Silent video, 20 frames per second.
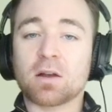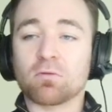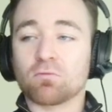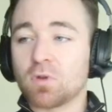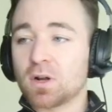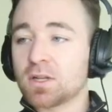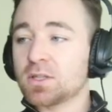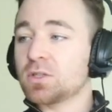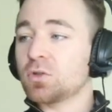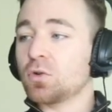it
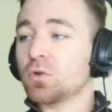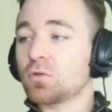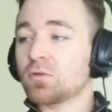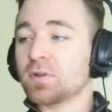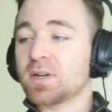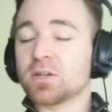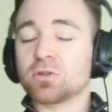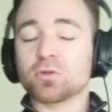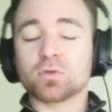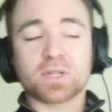runs your
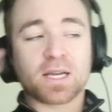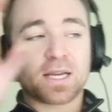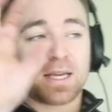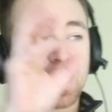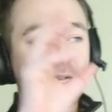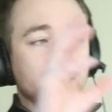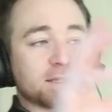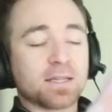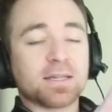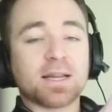credentials
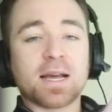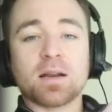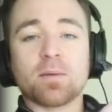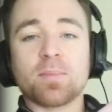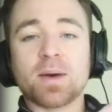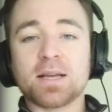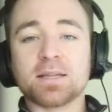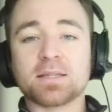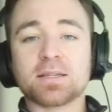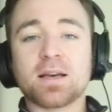against the
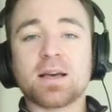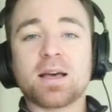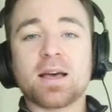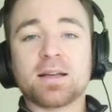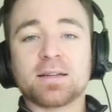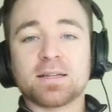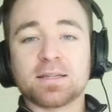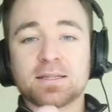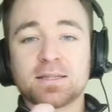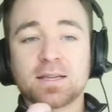database
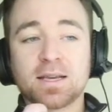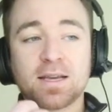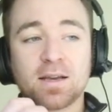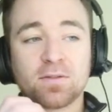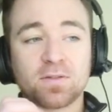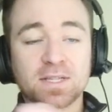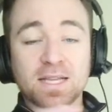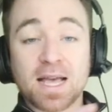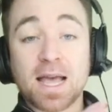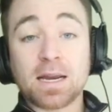to see
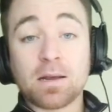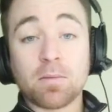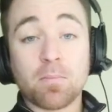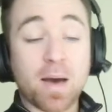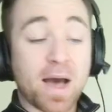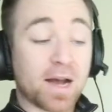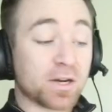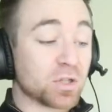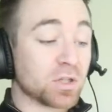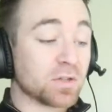if there's any
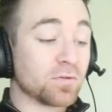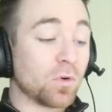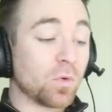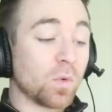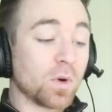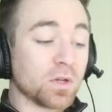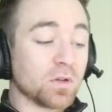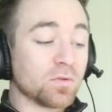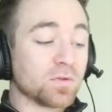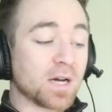matches for
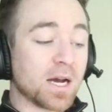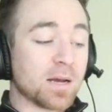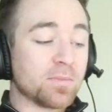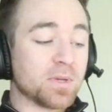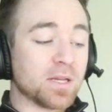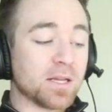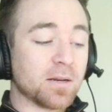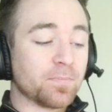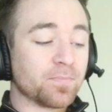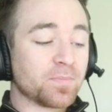what you've
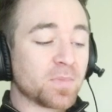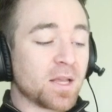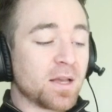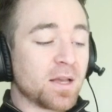typed in.